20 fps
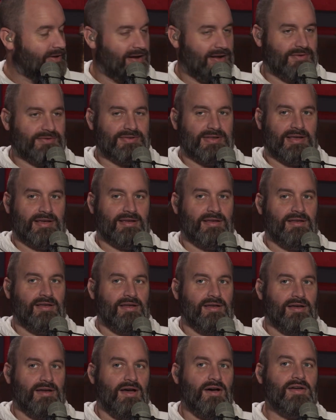And I was like,
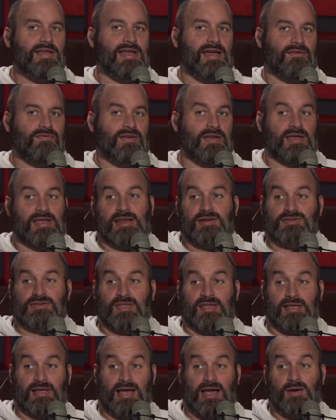oh yeah. And here's
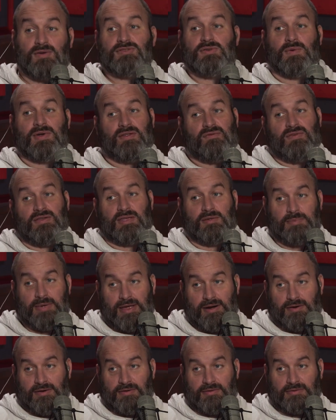the thing. I was already feeling
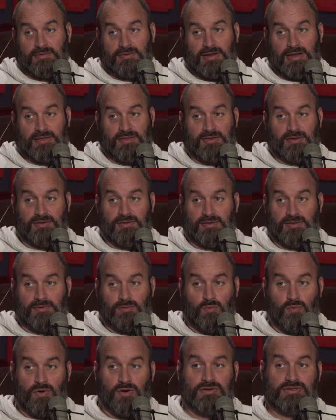better. Like the
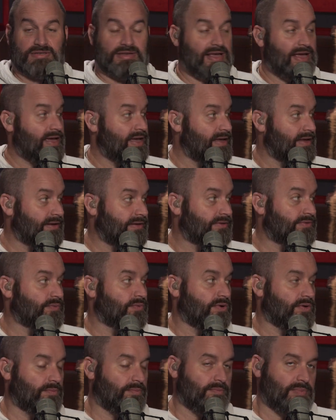worst days
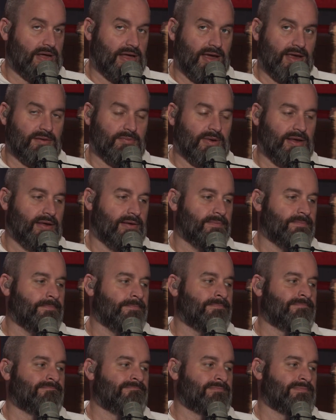were behind me.
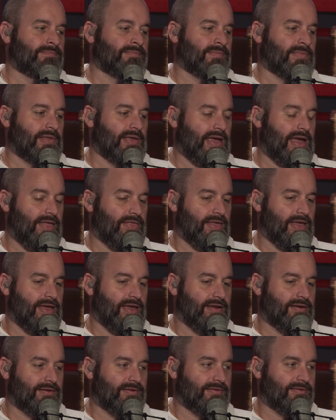And
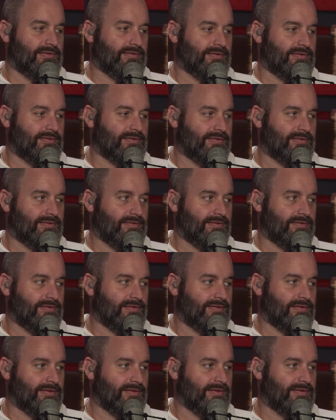then
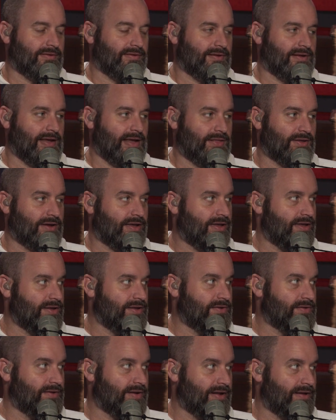I look at
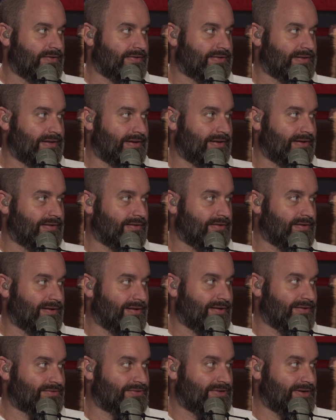you and I was like,
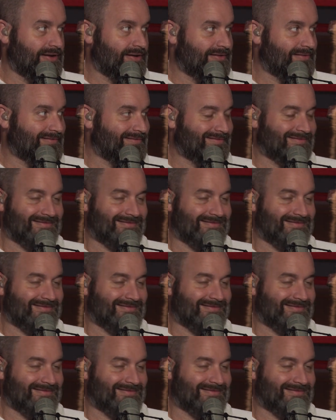oh shit.